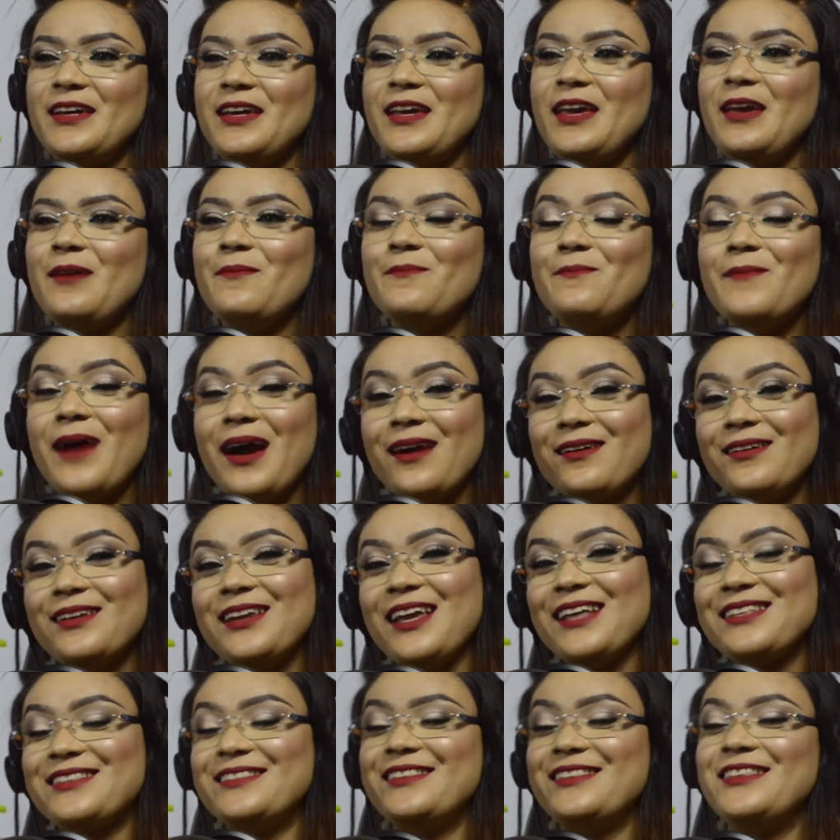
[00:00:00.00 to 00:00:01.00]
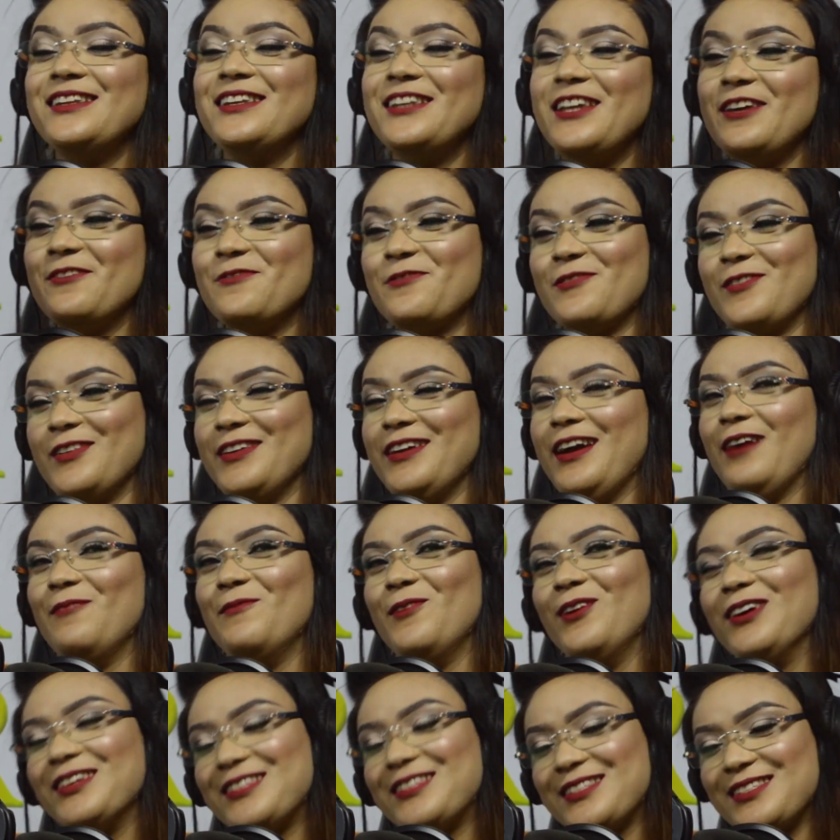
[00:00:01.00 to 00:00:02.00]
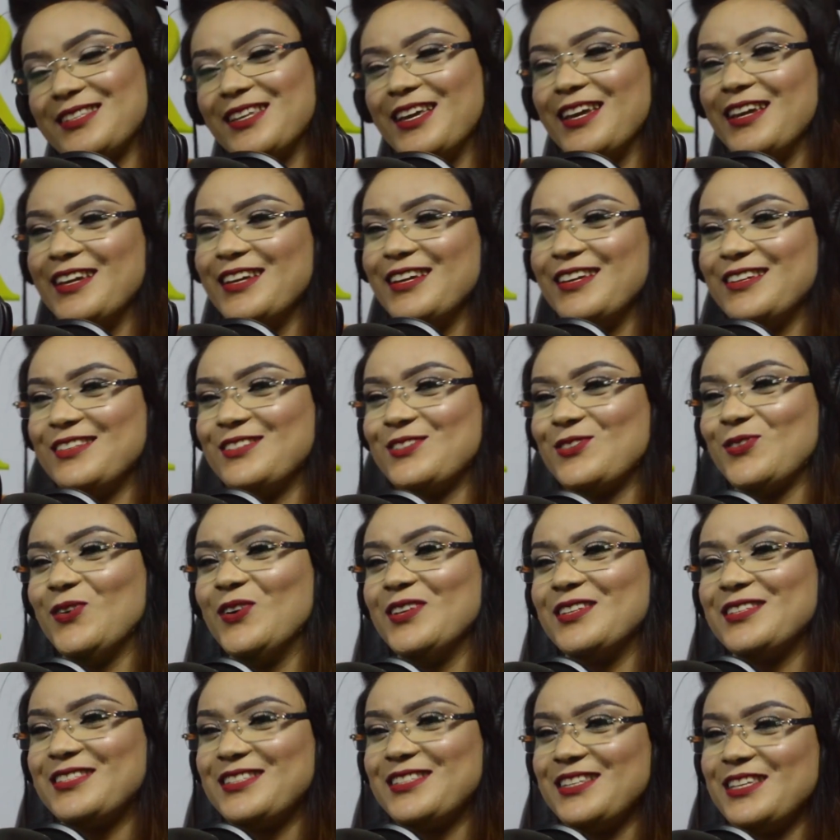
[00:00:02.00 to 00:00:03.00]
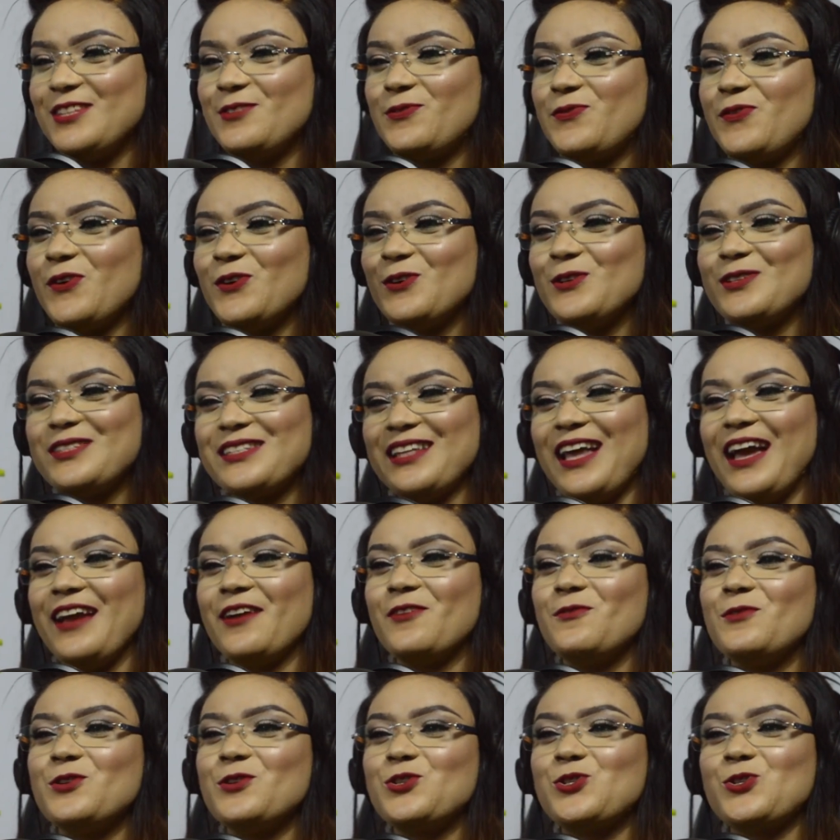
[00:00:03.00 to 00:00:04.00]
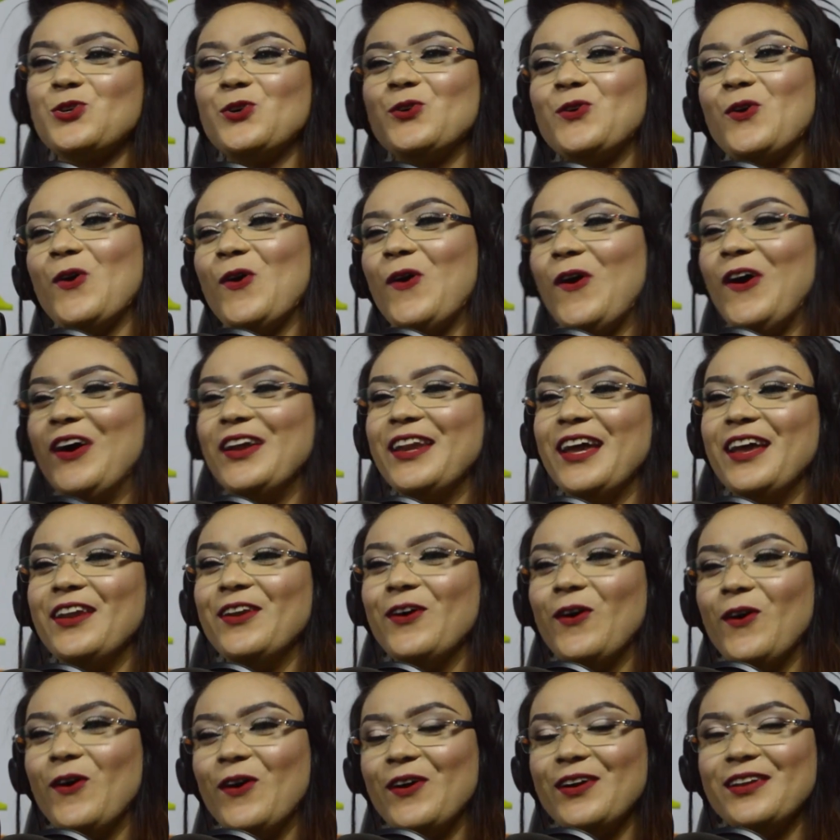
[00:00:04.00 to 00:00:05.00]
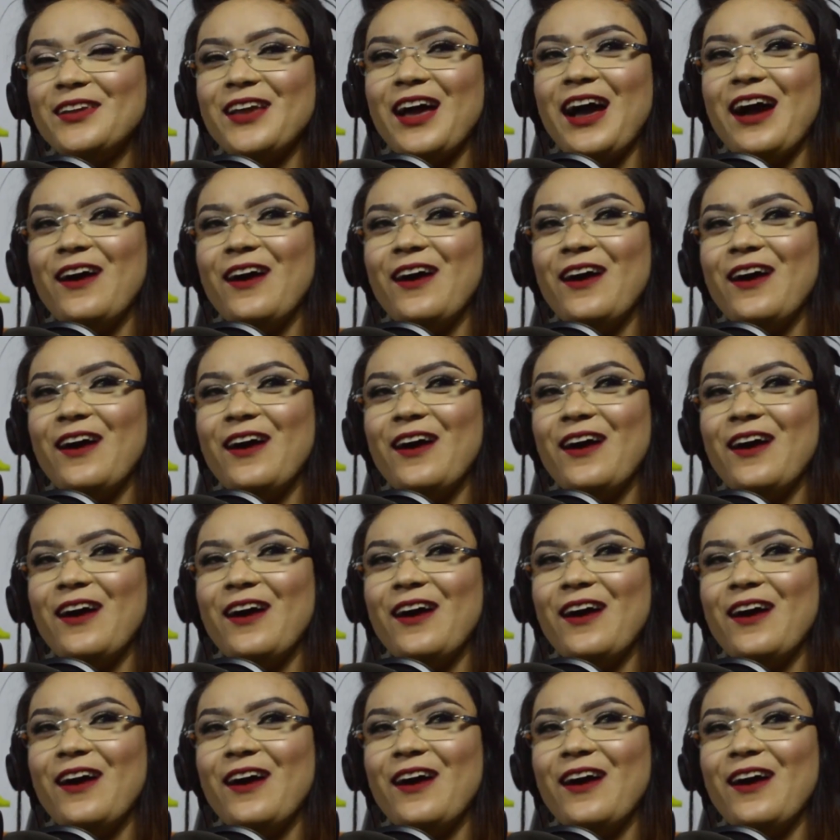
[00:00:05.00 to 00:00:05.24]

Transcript: immaculate delivery. I must say, it feels like we should go on and on.